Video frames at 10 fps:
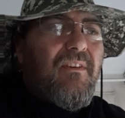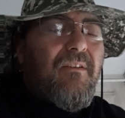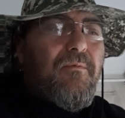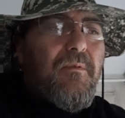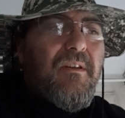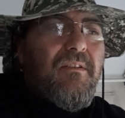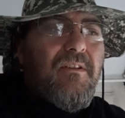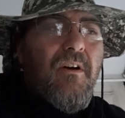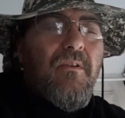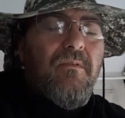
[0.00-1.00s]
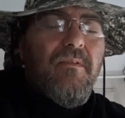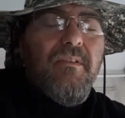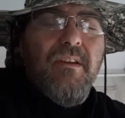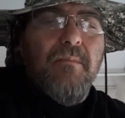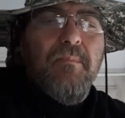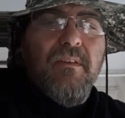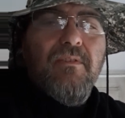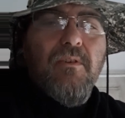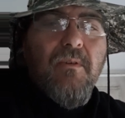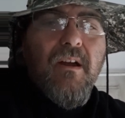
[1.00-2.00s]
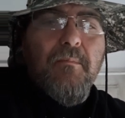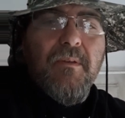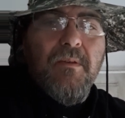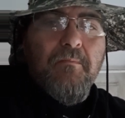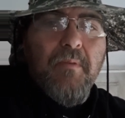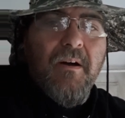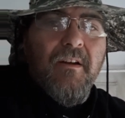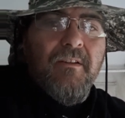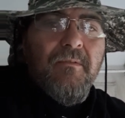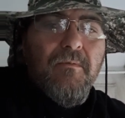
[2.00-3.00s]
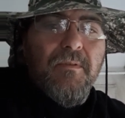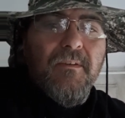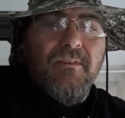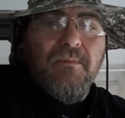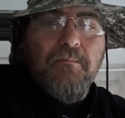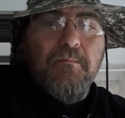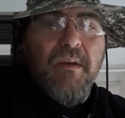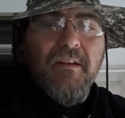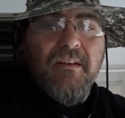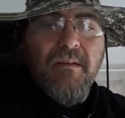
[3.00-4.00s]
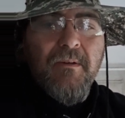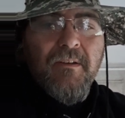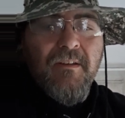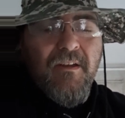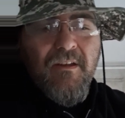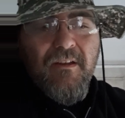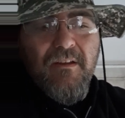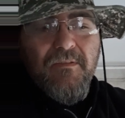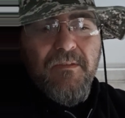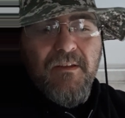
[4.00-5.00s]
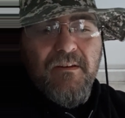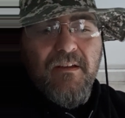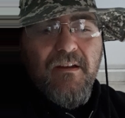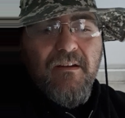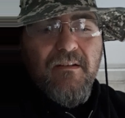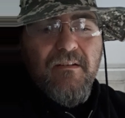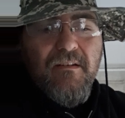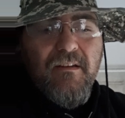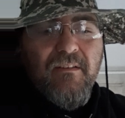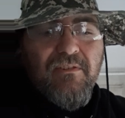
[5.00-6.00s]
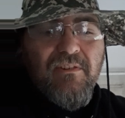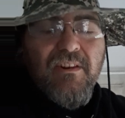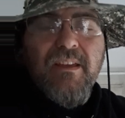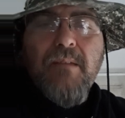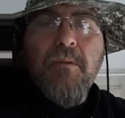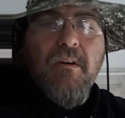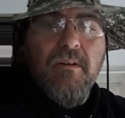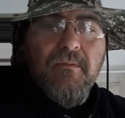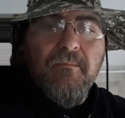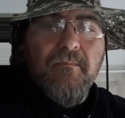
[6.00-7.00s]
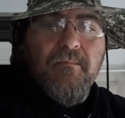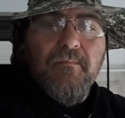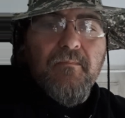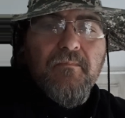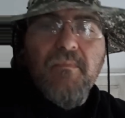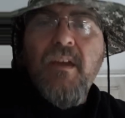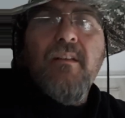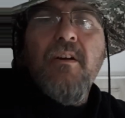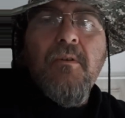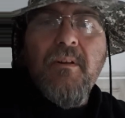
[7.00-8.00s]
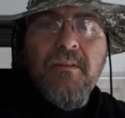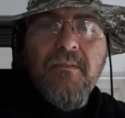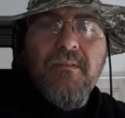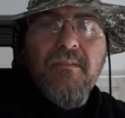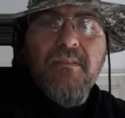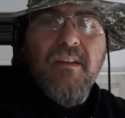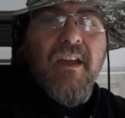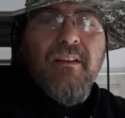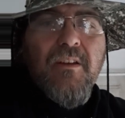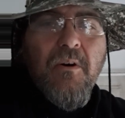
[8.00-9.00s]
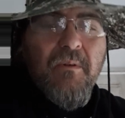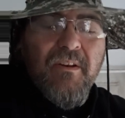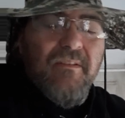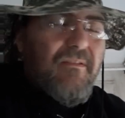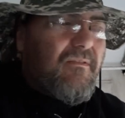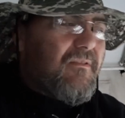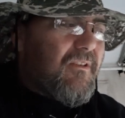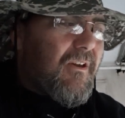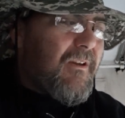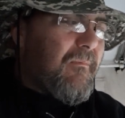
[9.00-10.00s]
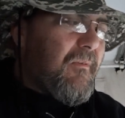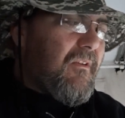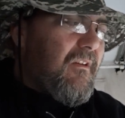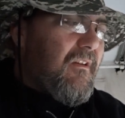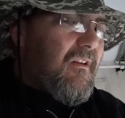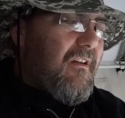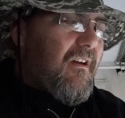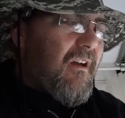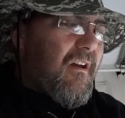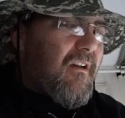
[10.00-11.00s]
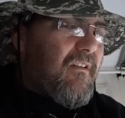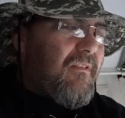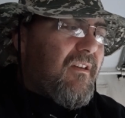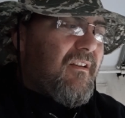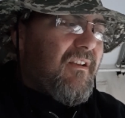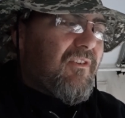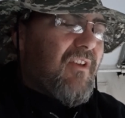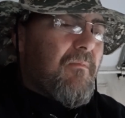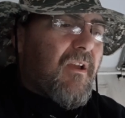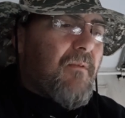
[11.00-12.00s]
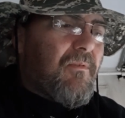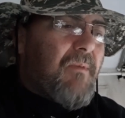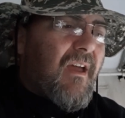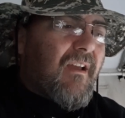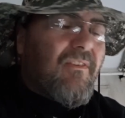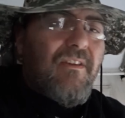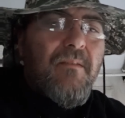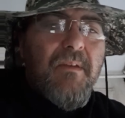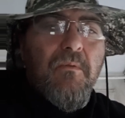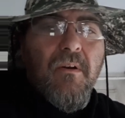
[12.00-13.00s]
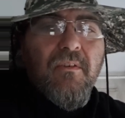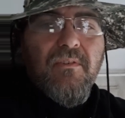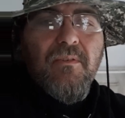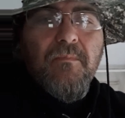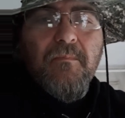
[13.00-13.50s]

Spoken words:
if we don't nip this crap in the bud with this pandemic, then it's just going to keep going and going and going, okay? And each time it comes back, it's going to be worse.